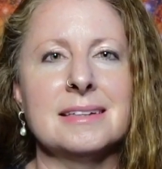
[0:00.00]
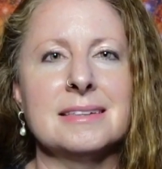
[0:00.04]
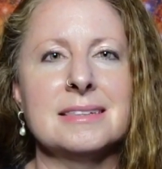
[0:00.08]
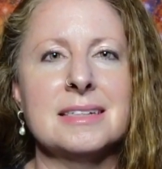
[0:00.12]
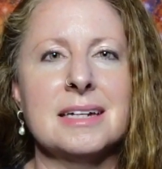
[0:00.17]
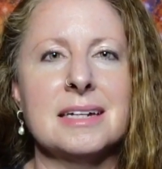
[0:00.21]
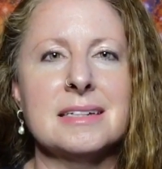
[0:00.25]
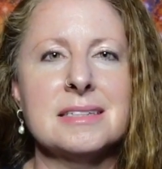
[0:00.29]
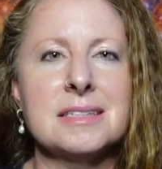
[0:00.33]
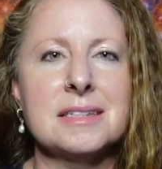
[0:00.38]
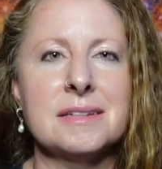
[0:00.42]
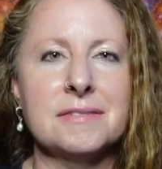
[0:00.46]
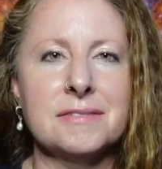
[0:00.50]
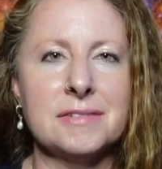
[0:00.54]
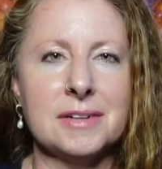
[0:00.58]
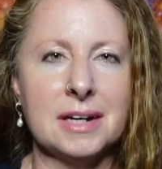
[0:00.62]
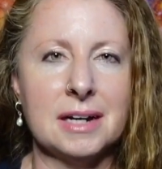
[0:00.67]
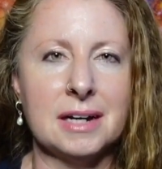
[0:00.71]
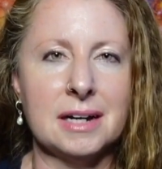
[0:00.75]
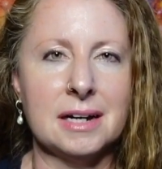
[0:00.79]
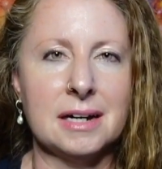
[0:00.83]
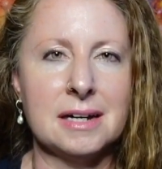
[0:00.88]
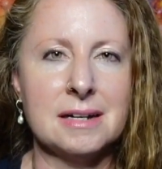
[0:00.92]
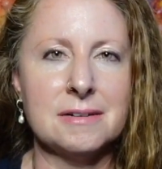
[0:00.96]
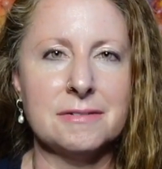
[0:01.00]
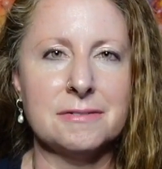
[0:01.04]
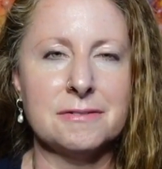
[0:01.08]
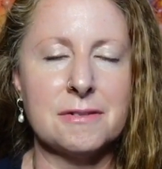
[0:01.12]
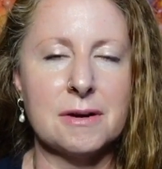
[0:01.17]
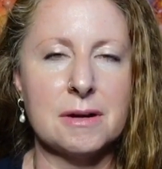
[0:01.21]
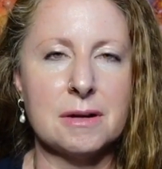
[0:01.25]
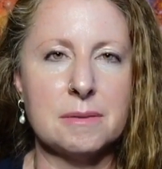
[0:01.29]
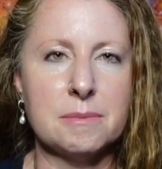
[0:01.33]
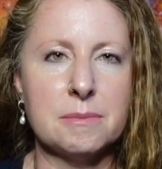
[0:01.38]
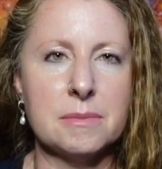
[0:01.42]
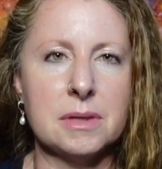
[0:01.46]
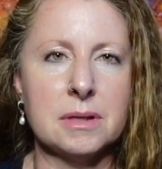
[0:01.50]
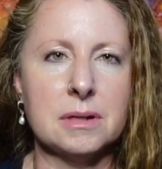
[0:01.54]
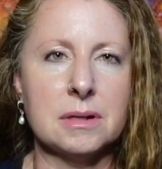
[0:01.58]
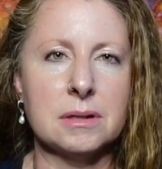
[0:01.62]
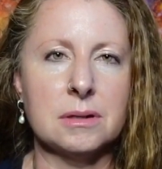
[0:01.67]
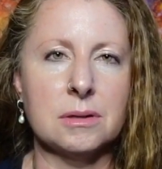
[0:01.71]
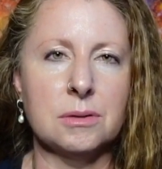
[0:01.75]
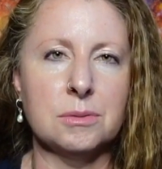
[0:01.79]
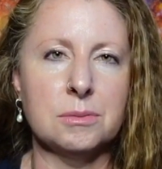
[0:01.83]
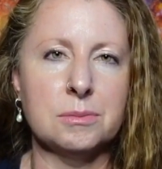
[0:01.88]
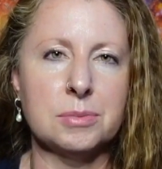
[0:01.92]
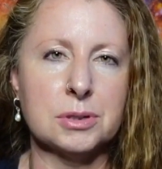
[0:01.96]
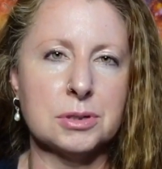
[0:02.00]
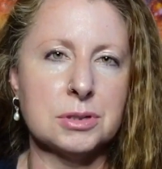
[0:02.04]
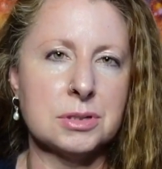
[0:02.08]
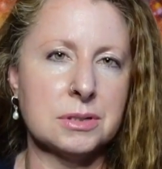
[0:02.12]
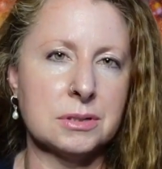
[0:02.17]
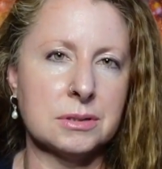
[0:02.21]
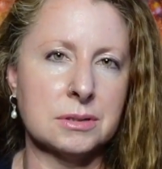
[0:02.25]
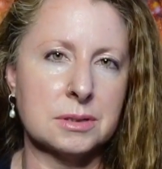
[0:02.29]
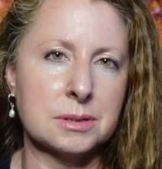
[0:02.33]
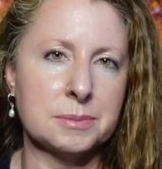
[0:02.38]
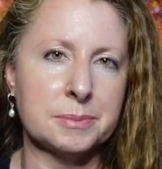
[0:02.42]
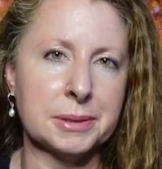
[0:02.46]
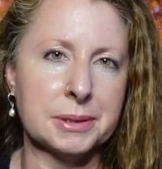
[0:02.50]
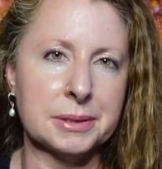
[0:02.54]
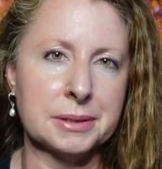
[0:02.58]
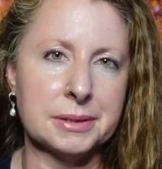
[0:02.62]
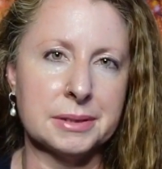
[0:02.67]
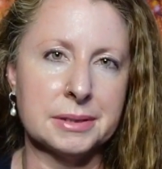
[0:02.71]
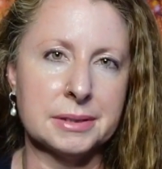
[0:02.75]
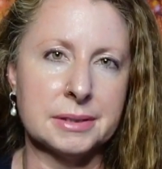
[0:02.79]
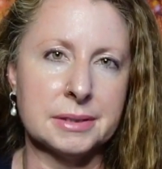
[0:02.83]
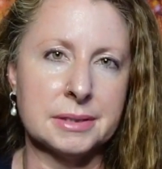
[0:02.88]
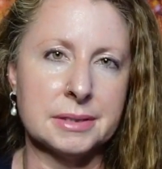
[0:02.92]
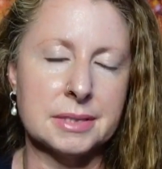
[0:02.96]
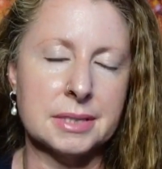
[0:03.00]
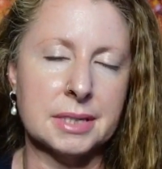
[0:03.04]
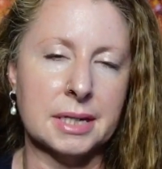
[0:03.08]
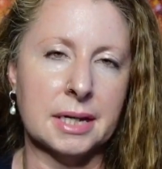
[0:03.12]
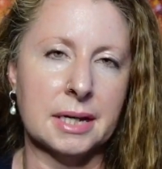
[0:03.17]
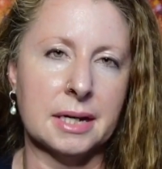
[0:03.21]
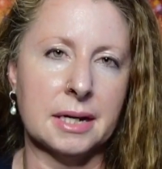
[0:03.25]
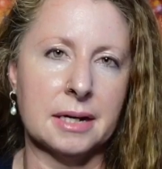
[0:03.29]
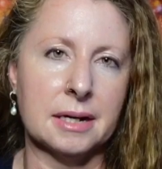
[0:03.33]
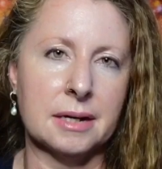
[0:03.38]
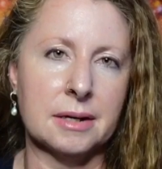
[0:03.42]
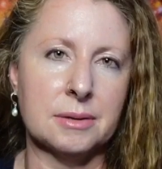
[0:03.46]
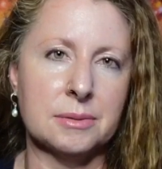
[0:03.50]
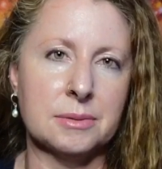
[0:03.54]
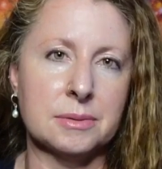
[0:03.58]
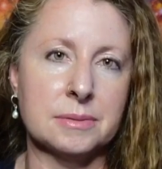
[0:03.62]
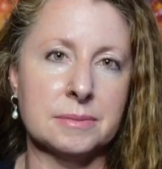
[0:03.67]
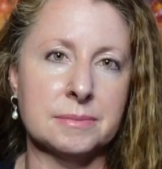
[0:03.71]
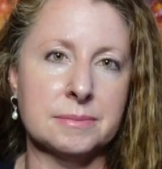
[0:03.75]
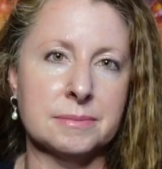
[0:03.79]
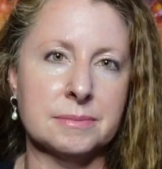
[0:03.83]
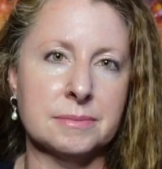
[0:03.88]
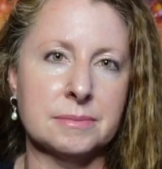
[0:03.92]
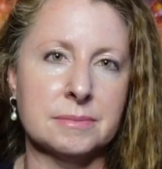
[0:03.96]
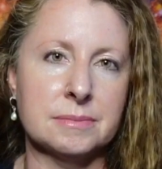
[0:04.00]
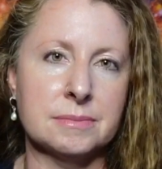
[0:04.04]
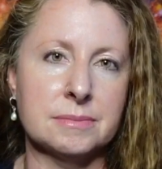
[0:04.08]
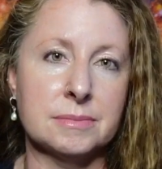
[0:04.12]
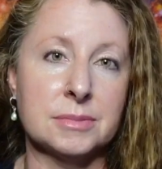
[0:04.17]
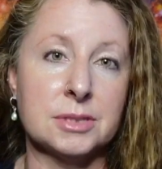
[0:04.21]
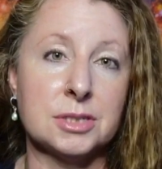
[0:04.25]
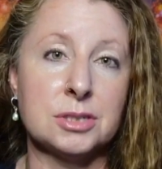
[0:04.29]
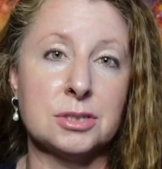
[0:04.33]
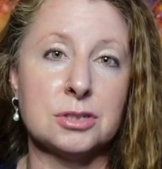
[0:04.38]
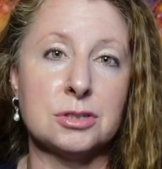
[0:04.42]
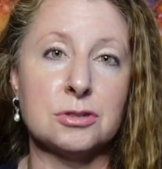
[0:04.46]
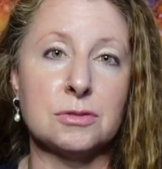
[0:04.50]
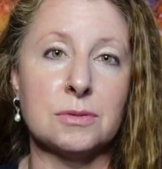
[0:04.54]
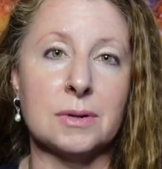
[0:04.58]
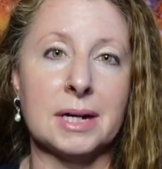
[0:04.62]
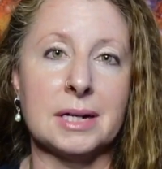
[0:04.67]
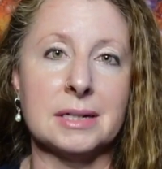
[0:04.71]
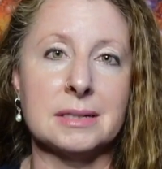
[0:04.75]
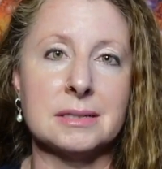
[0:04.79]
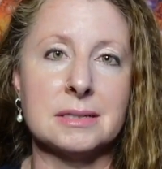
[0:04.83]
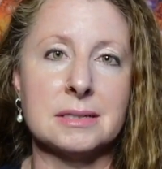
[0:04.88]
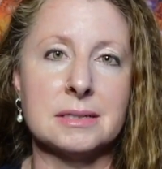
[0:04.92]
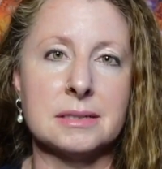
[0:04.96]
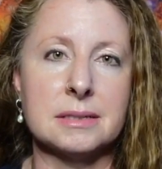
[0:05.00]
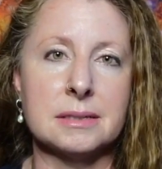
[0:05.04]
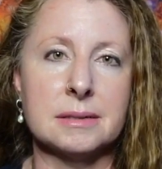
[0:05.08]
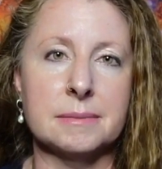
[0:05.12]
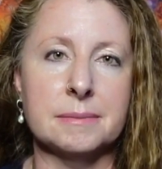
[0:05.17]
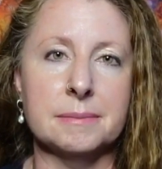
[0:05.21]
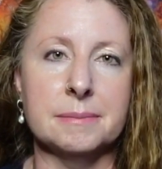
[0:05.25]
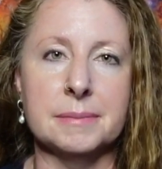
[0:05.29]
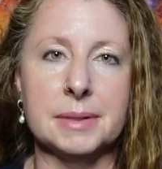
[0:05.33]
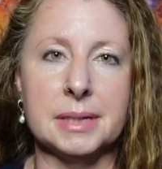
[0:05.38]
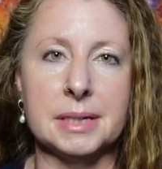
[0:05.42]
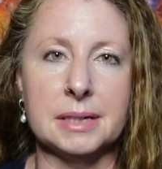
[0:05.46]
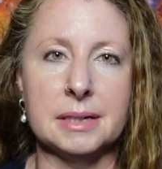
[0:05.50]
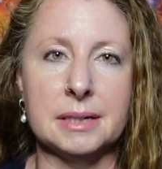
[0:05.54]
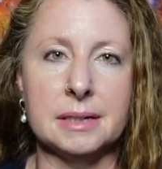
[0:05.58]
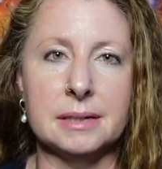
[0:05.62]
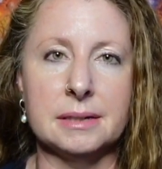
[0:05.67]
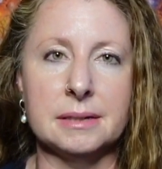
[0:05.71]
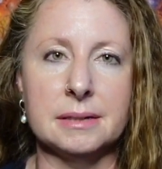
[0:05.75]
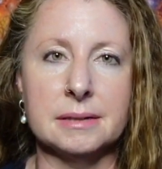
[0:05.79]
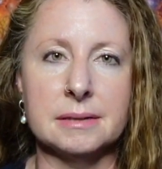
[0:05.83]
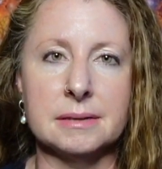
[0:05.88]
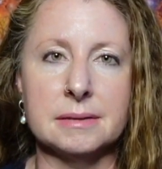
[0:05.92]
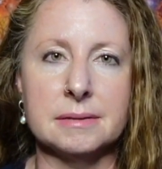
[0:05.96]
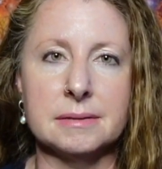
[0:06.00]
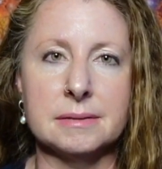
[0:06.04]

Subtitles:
testify from their own personal experience how stress made